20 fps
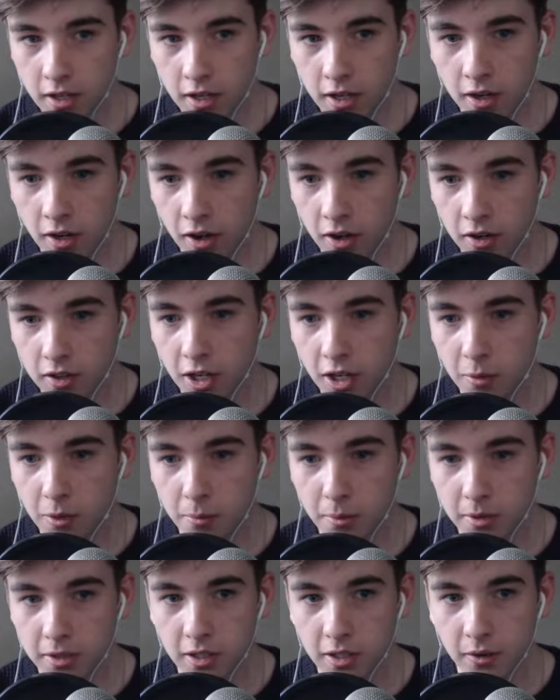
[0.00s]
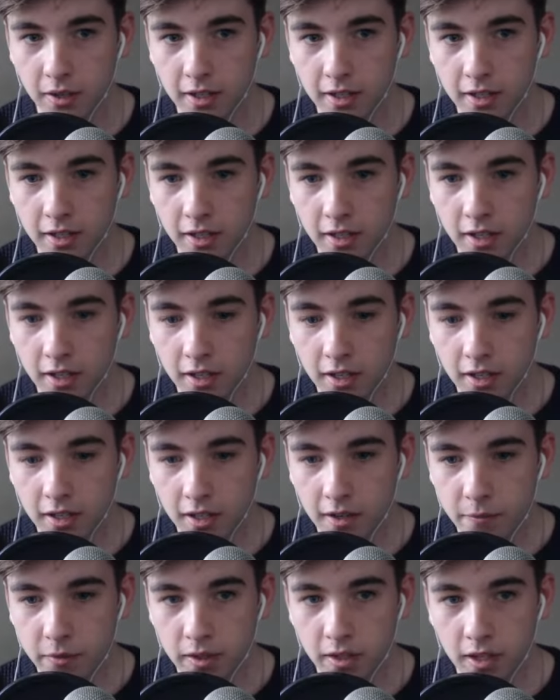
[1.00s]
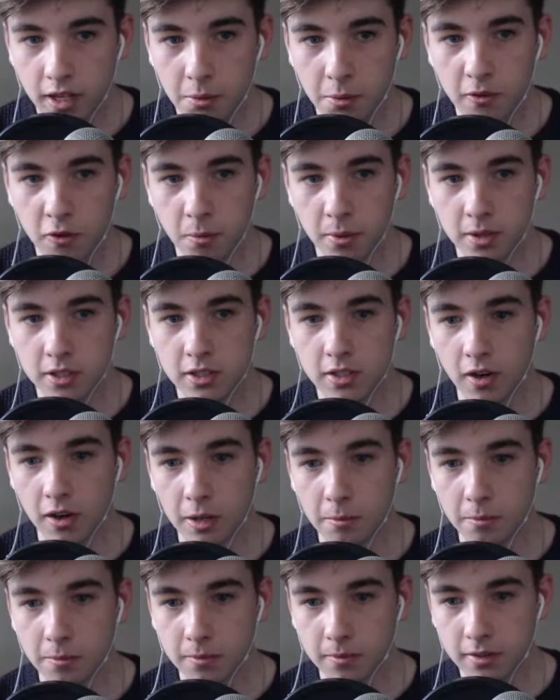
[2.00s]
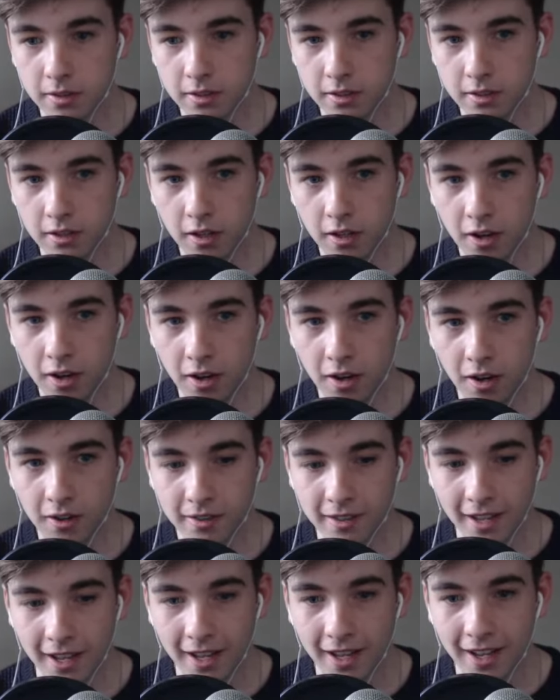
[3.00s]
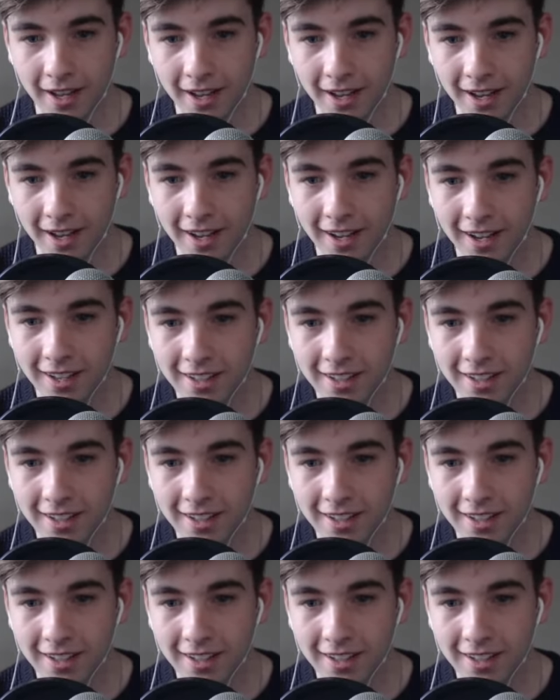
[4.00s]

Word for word: Oh, God, what am I doing? We've almost got him. Oh, nah.